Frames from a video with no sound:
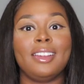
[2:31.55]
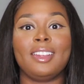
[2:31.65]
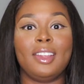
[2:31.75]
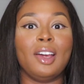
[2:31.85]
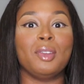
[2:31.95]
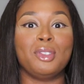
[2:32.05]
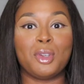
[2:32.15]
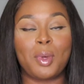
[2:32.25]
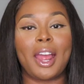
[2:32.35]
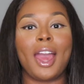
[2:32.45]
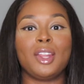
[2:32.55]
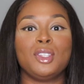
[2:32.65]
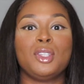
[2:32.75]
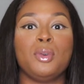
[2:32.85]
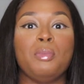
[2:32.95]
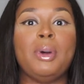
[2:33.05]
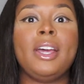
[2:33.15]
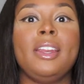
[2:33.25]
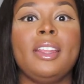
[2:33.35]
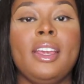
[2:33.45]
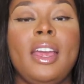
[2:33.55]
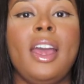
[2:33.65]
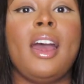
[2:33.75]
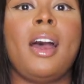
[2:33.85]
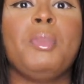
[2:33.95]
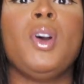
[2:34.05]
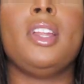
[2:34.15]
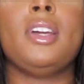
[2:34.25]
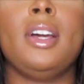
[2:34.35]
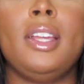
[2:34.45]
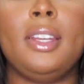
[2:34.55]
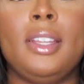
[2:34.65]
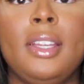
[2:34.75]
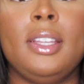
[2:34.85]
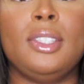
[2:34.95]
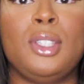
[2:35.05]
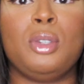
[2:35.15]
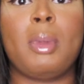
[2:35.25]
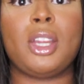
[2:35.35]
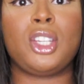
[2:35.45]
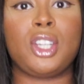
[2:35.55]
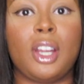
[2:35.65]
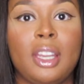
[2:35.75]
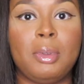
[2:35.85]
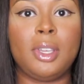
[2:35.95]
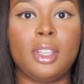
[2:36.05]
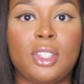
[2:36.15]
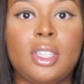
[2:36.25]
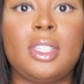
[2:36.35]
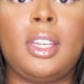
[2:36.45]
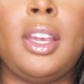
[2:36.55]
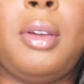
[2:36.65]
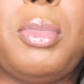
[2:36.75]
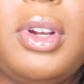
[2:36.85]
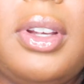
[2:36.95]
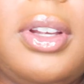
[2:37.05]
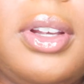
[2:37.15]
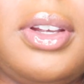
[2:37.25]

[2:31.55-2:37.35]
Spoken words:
you know, do what I gotta do. But I'm gonna undo my shirt. Let me adjust the camera.